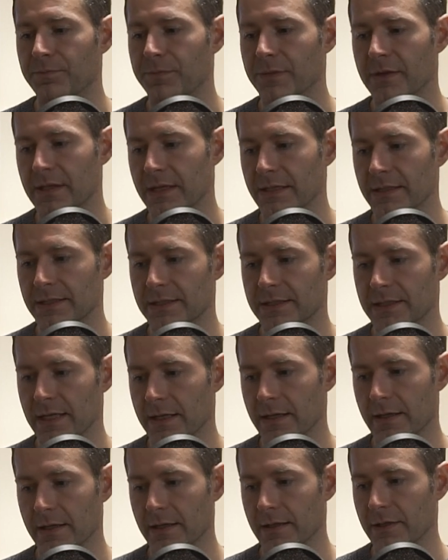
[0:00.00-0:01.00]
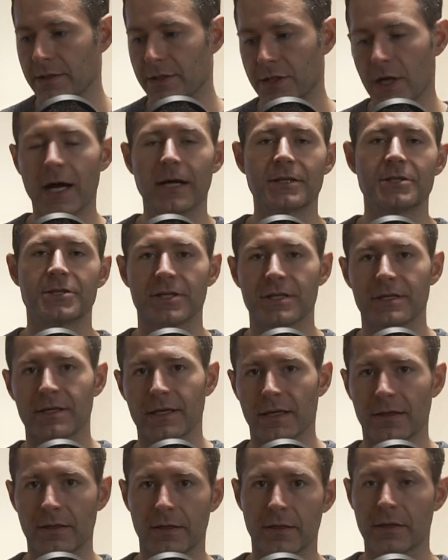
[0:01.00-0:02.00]
this
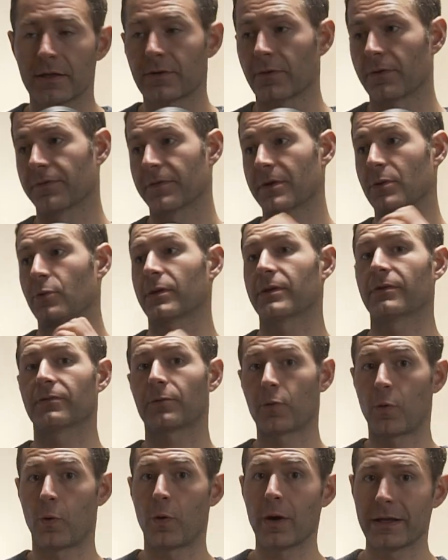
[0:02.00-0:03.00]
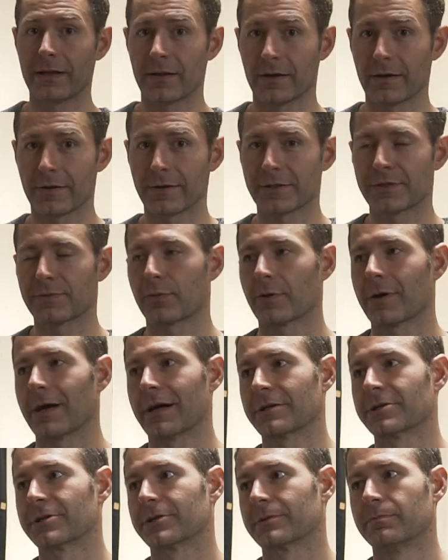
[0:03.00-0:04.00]
kanji in calligraphy with a quite large
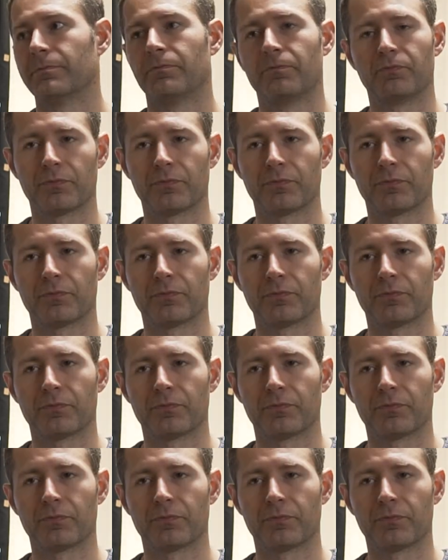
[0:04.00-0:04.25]
brush.